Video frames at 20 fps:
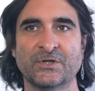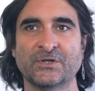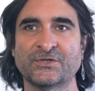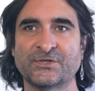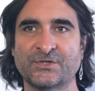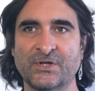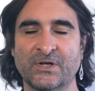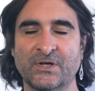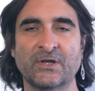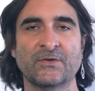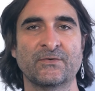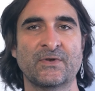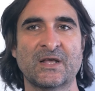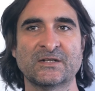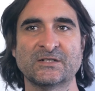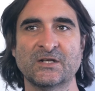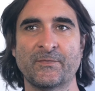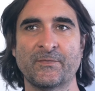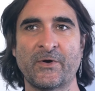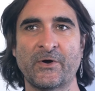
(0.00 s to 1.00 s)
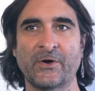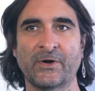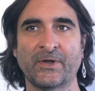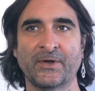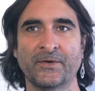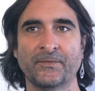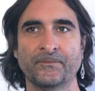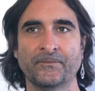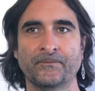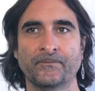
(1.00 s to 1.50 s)
the study of Latin America.
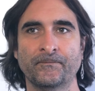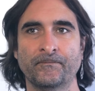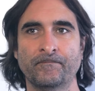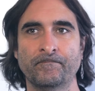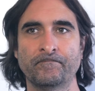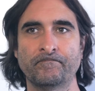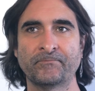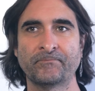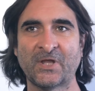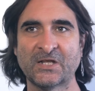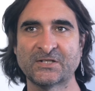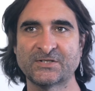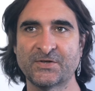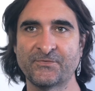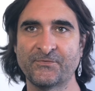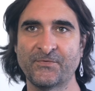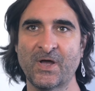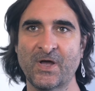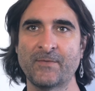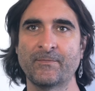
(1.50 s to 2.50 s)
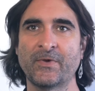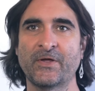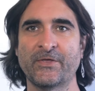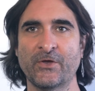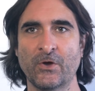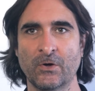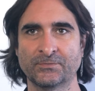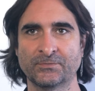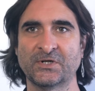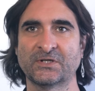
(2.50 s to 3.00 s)
It's defined by the
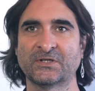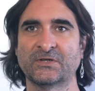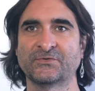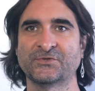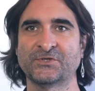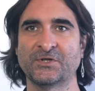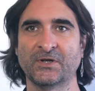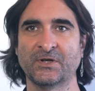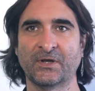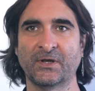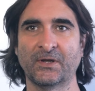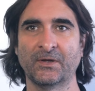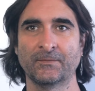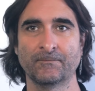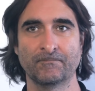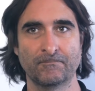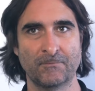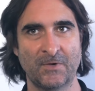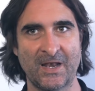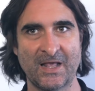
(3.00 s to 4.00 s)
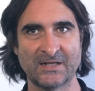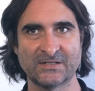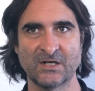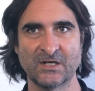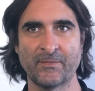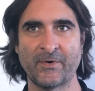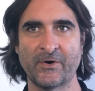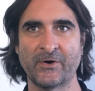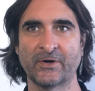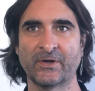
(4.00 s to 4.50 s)
object of study, Latin
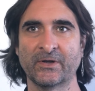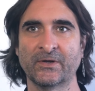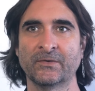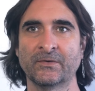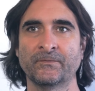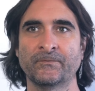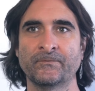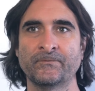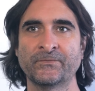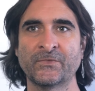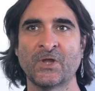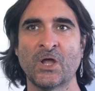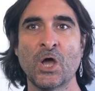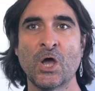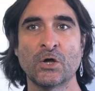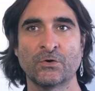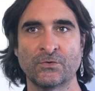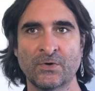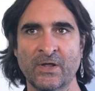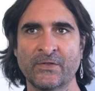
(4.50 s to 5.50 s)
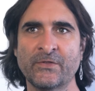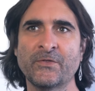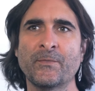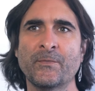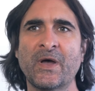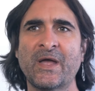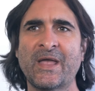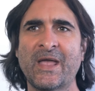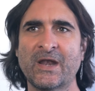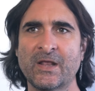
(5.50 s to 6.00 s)
America, rather than
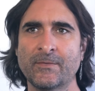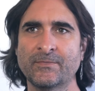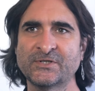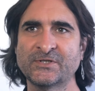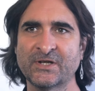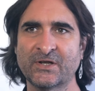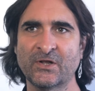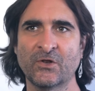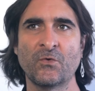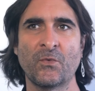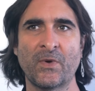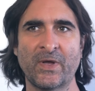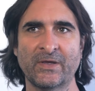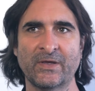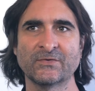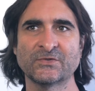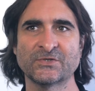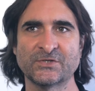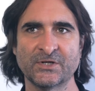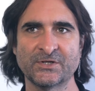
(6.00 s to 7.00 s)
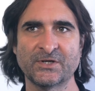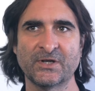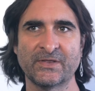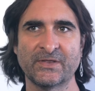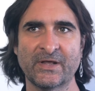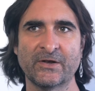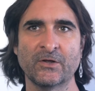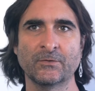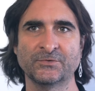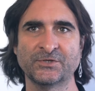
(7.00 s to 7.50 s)
by any particular way of studying
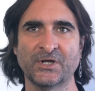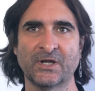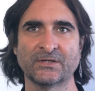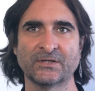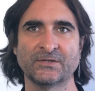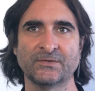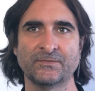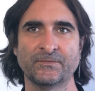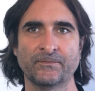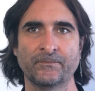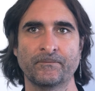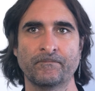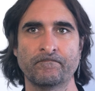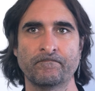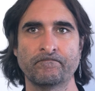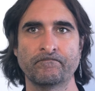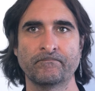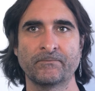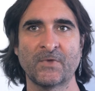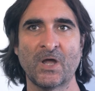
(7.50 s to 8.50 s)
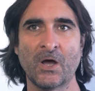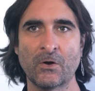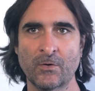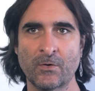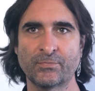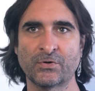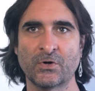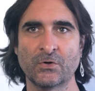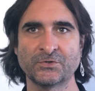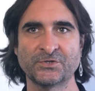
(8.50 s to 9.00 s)
that object. Our
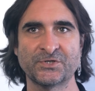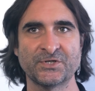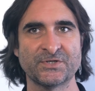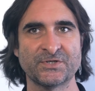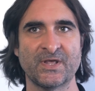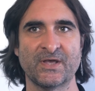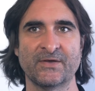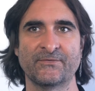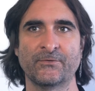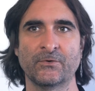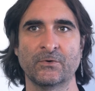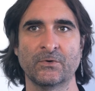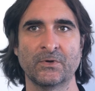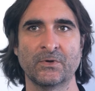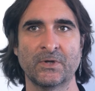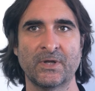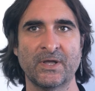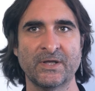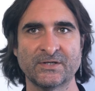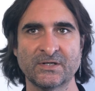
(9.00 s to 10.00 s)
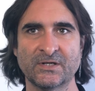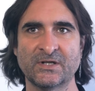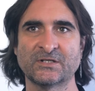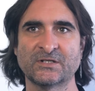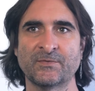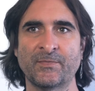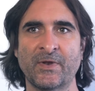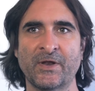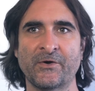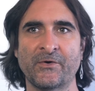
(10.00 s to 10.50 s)
approach is therefore
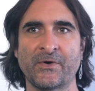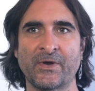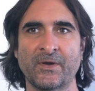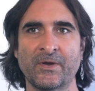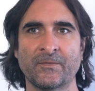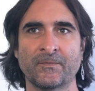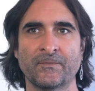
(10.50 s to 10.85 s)
interdisciplinary.